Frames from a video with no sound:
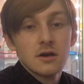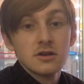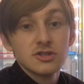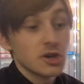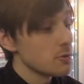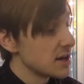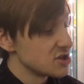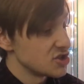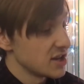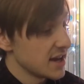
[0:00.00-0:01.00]
So here
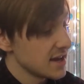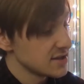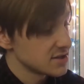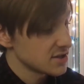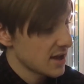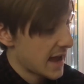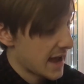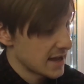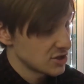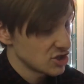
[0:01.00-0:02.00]
she is,
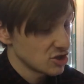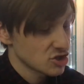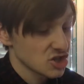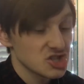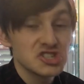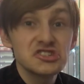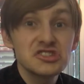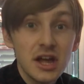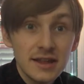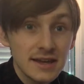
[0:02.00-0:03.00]
and she looks
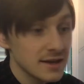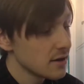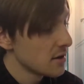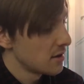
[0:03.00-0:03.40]
stunning.